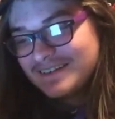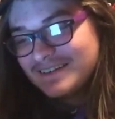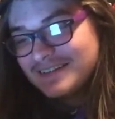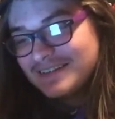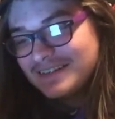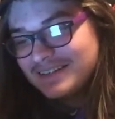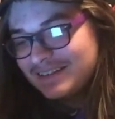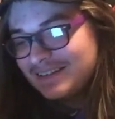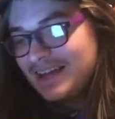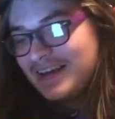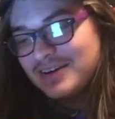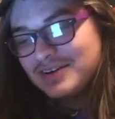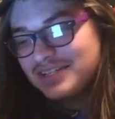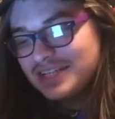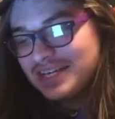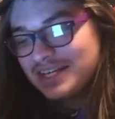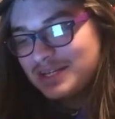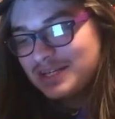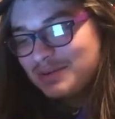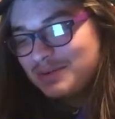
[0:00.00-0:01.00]
That was
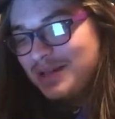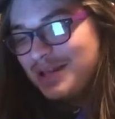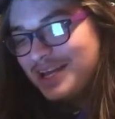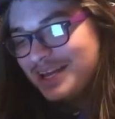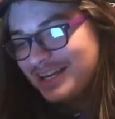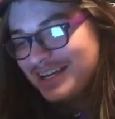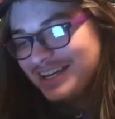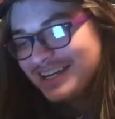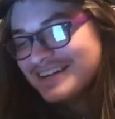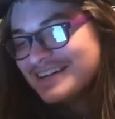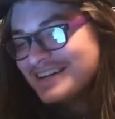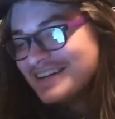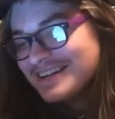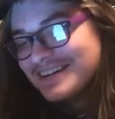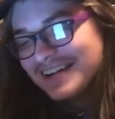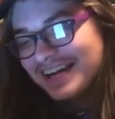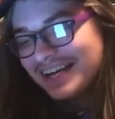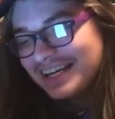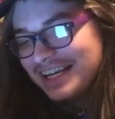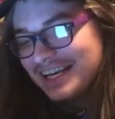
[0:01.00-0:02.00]
actually really,
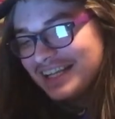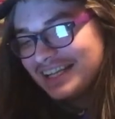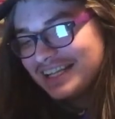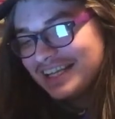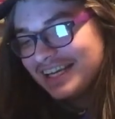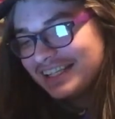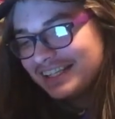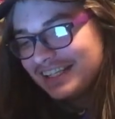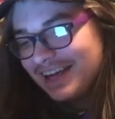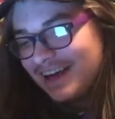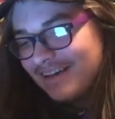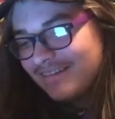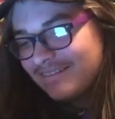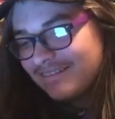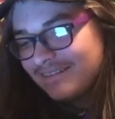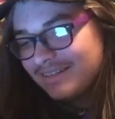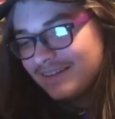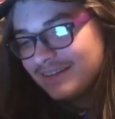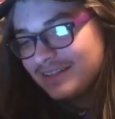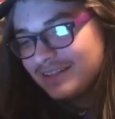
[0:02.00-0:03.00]
I needed that laugh.
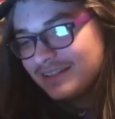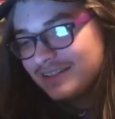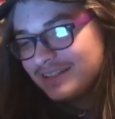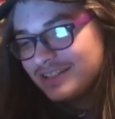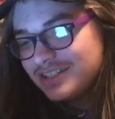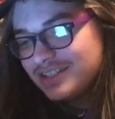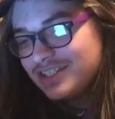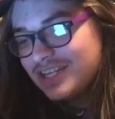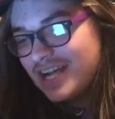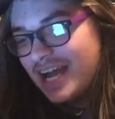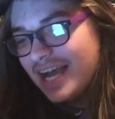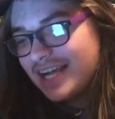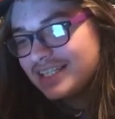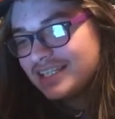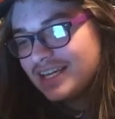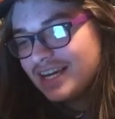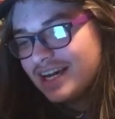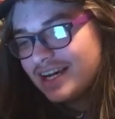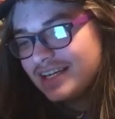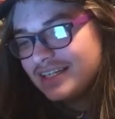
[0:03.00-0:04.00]
Jack's
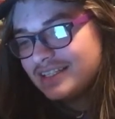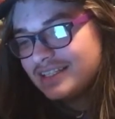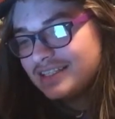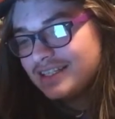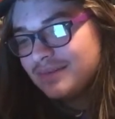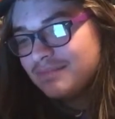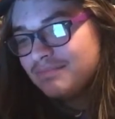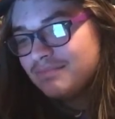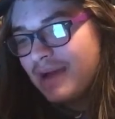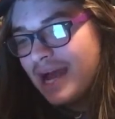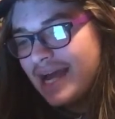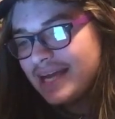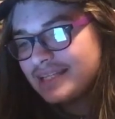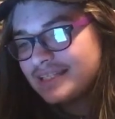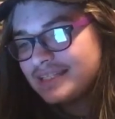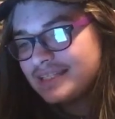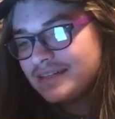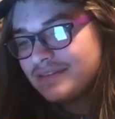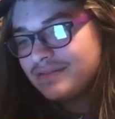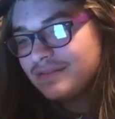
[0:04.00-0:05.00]
eyes the
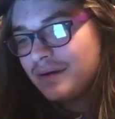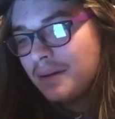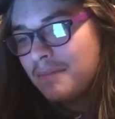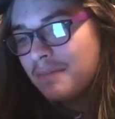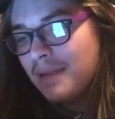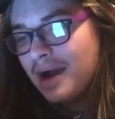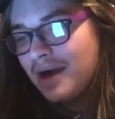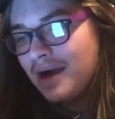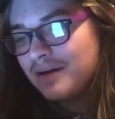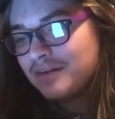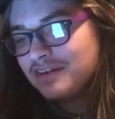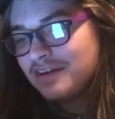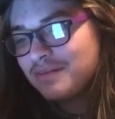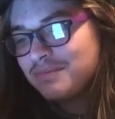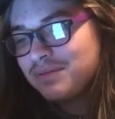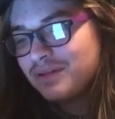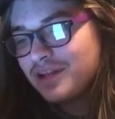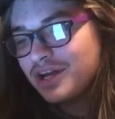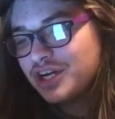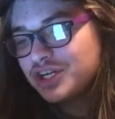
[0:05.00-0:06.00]
massive amount of
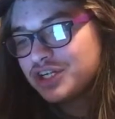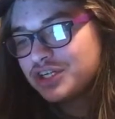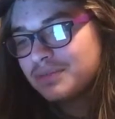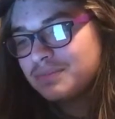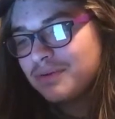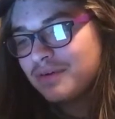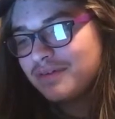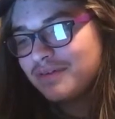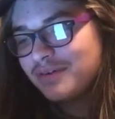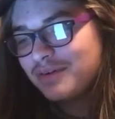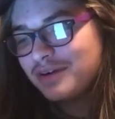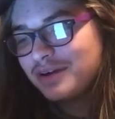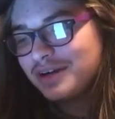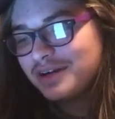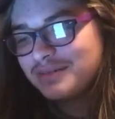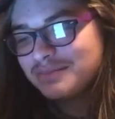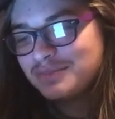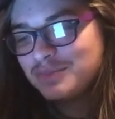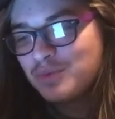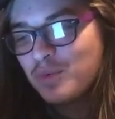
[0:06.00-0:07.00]
pleasure before him.